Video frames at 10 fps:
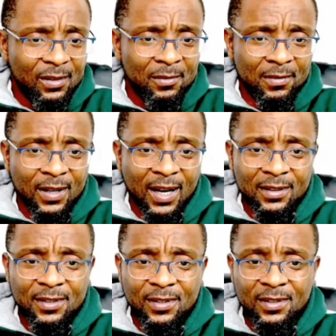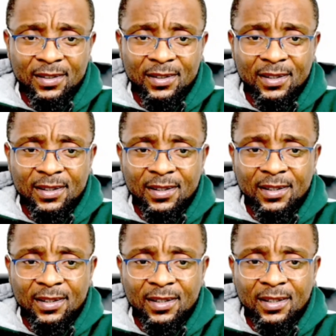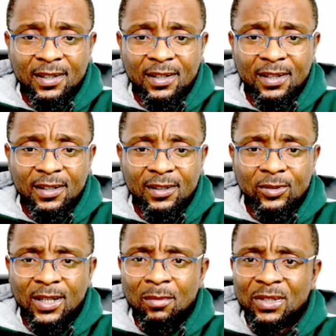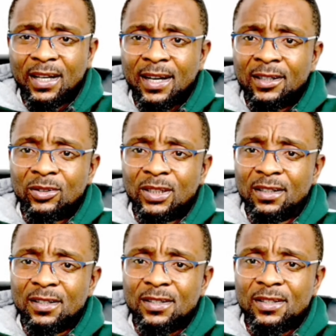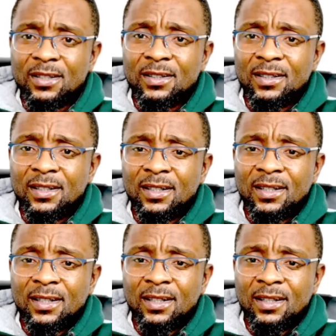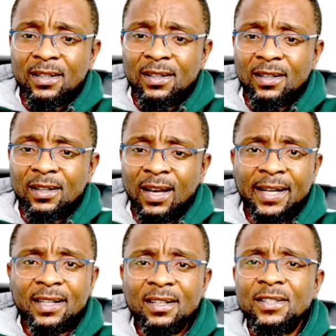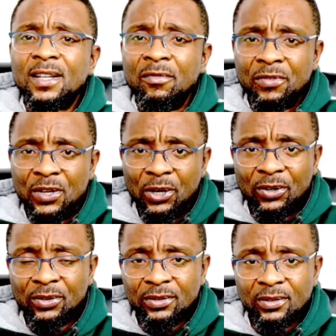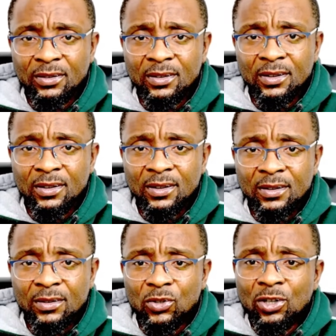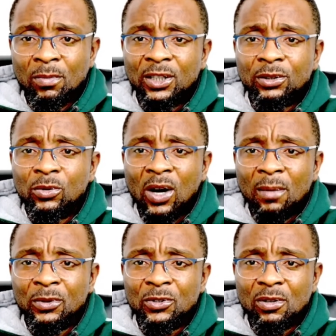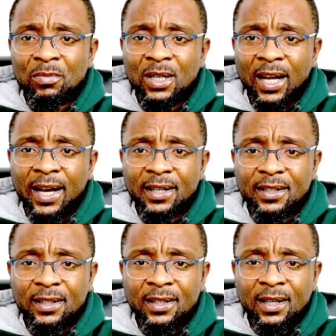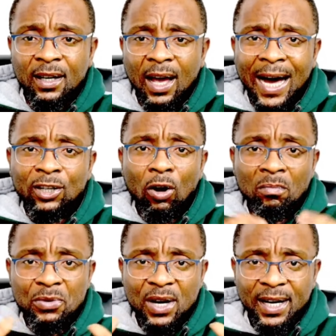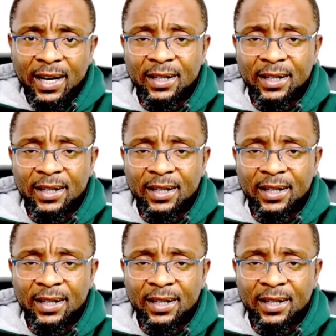that Nnamdi Kanu is like a savior, somebody who happened to be like an umbrella